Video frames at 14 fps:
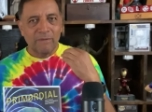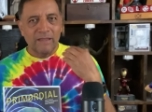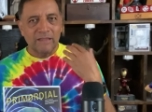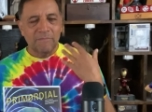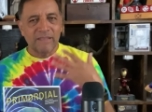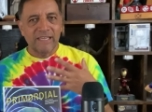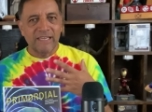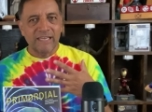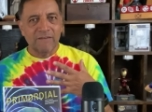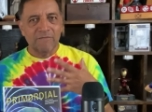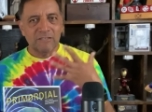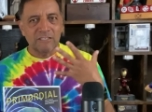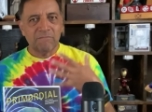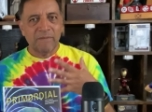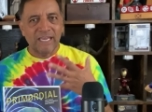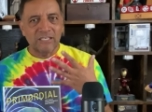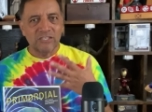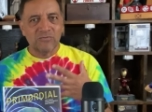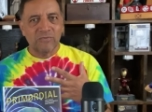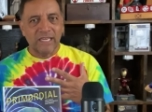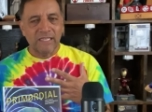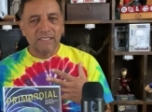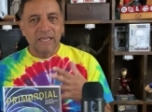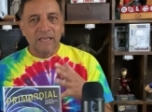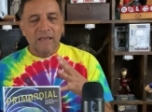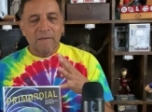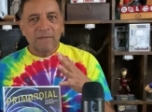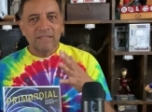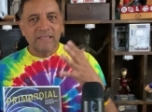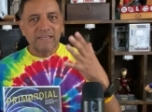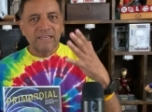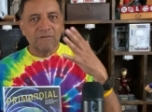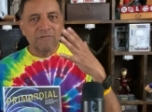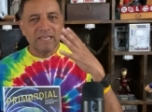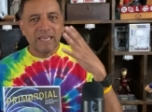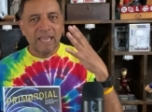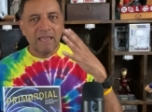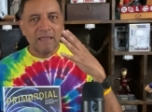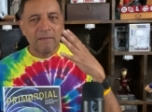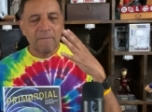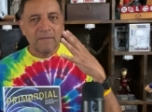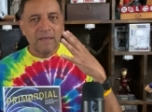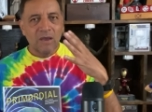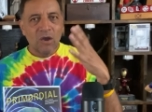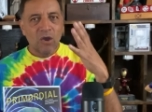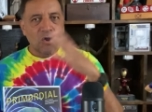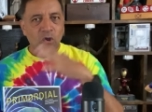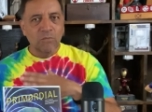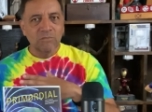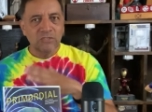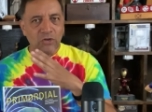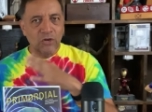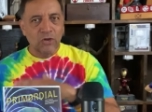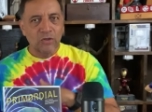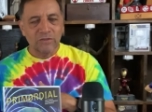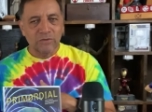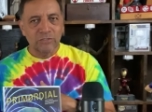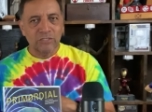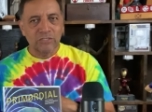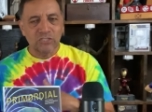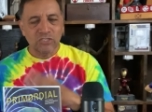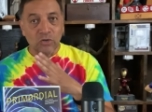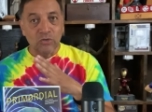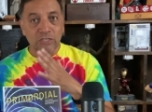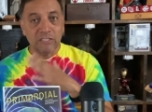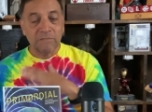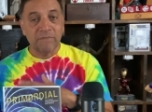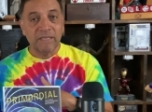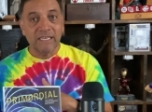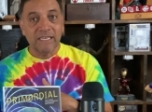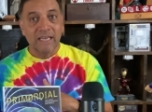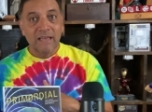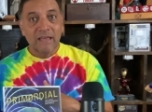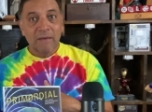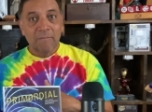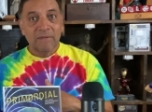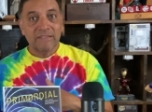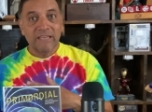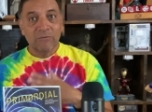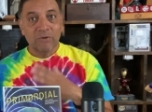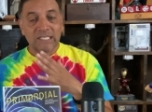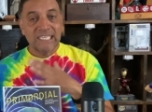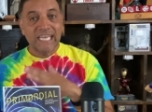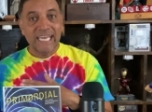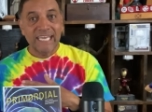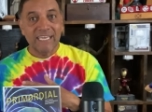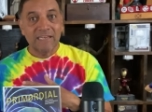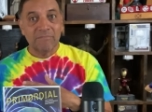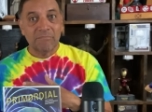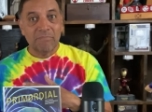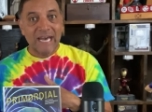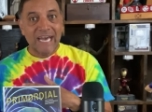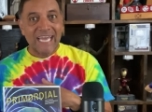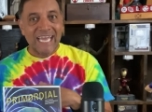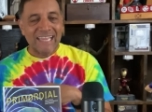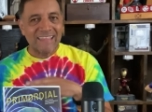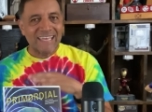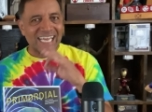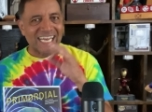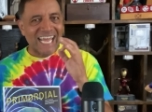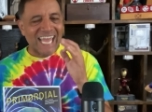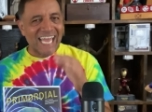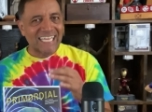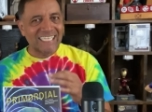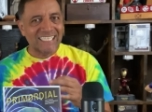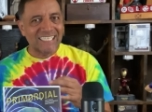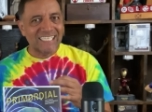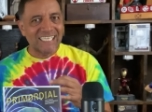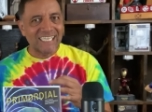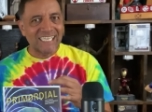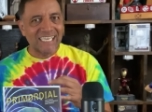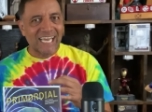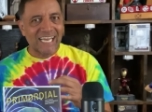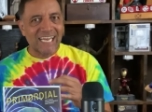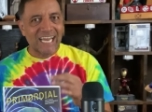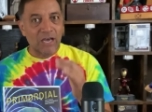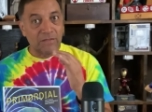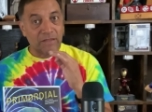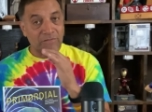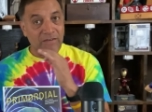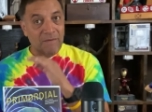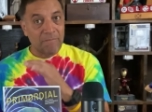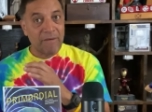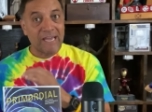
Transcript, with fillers: at the beginning of the space race, but they never came home to Earth, or to, so to speak, but they were taken by, I think, an entity, and now they've come